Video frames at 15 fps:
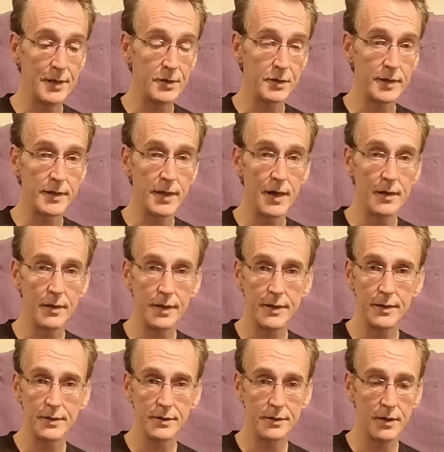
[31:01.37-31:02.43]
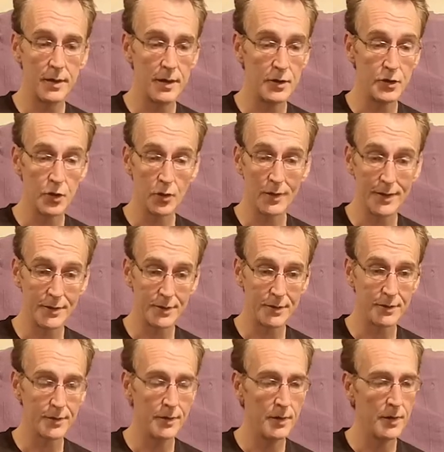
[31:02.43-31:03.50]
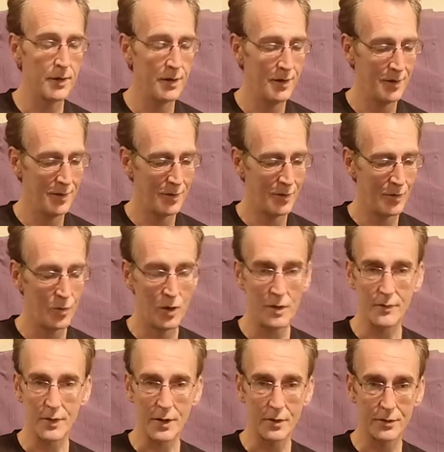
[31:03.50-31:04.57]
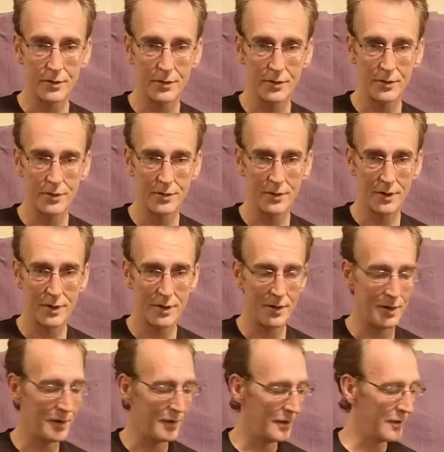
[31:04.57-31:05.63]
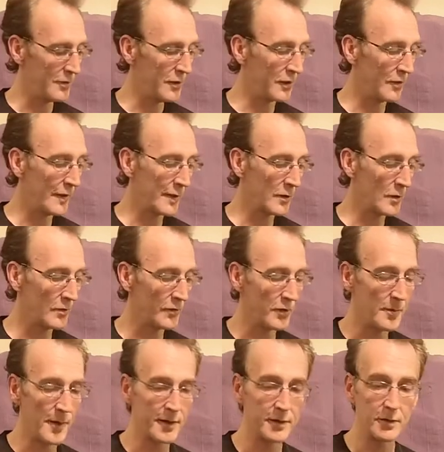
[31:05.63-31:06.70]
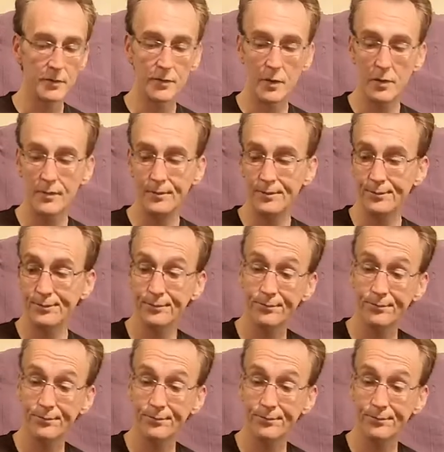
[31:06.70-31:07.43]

potentially, guy lines, shoelaces, whatever else you can think of that you might need it for.